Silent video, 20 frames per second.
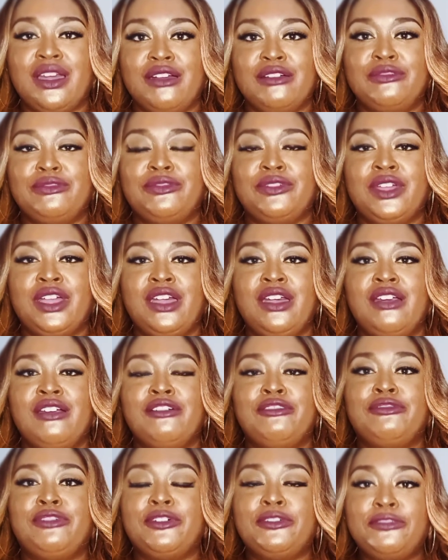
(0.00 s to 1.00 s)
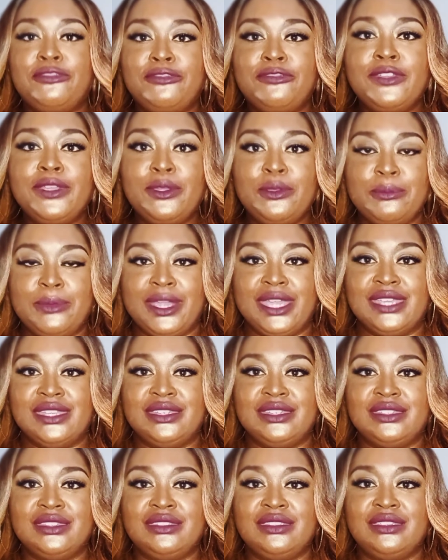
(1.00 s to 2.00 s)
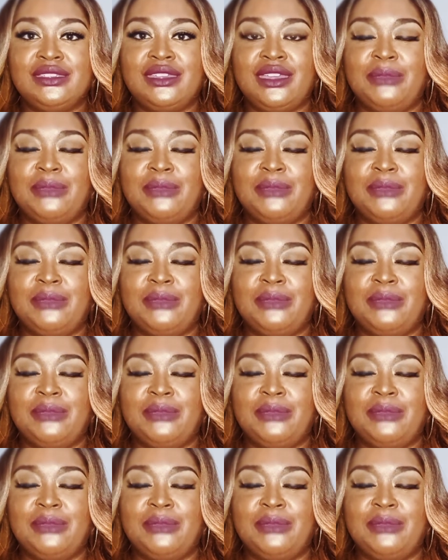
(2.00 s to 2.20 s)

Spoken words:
of fulfillment.